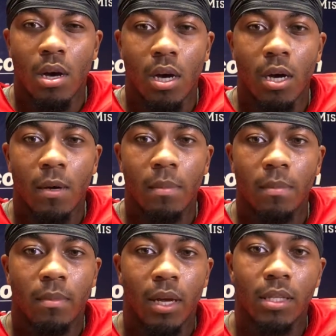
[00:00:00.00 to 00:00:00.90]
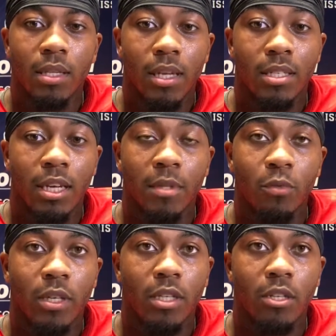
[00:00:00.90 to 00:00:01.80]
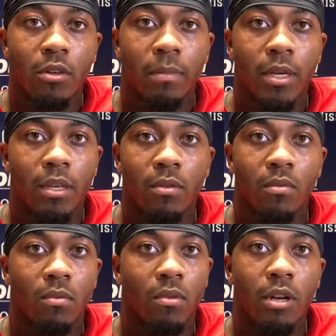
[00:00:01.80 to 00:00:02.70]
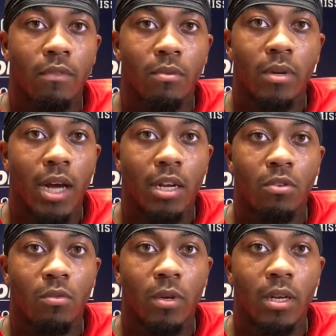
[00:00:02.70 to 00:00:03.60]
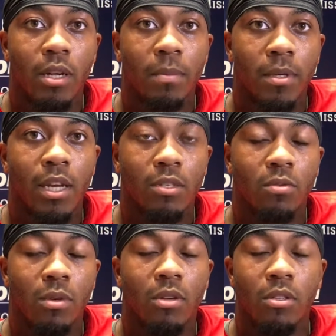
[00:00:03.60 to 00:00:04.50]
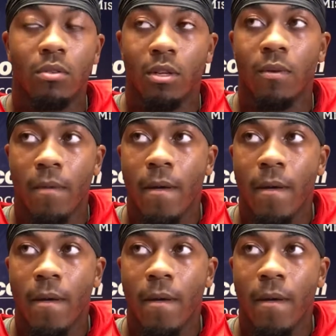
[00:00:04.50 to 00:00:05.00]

I think that's something we can do. I mean, whatever we got to do to win, I mean, that's what we're going to do. So,